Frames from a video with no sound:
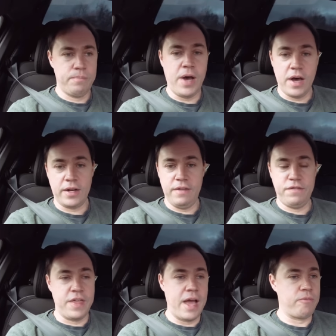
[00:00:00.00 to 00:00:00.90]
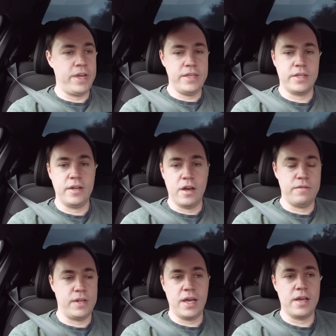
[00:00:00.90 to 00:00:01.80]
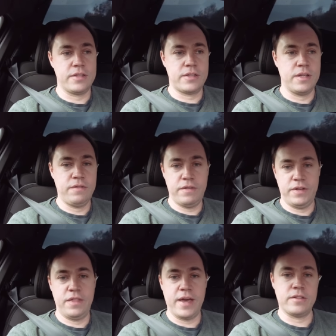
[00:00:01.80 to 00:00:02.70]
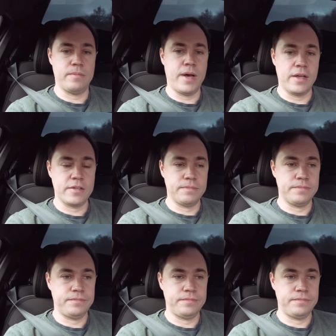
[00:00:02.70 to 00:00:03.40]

partly for that reason, over the last fifteen thousand miles.